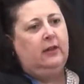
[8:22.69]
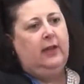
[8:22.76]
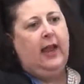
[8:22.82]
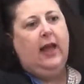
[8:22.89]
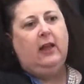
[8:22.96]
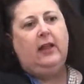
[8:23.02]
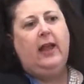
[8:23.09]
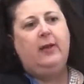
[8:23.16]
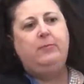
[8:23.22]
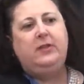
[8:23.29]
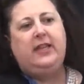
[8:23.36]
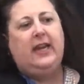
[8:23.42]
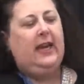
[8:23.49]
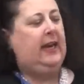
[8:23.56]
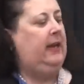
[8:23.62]

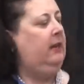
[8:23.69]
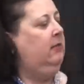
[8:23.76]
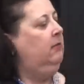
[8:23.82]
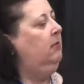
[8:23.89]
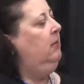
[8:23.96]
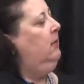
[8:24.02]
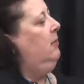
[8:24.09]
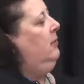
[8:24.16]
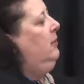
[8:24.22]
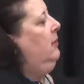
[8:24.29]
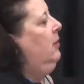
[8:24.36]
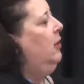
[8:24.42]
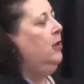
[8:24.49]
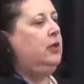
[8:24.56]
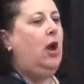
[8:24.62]
LMD. Oh,
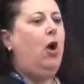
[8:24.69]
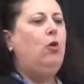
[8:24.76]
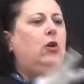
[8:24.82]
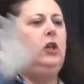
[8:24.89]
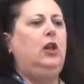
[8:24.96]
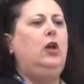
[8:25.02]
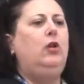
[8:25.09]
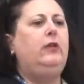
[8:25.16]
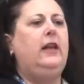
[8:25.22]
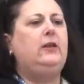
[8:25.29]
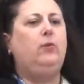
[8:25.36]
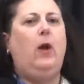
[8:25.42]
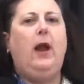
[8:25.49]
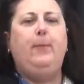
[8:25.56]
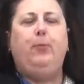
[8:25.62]
no clue,
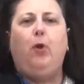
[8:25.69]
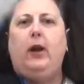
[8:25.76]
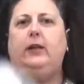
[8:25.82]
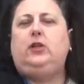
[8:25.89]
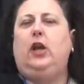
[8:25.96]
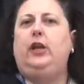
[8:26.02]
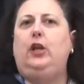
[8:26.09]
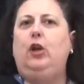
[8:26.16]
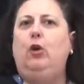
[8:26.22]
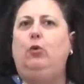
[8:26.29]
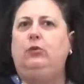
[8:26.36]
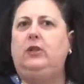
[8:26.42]
that's why I brought it to you,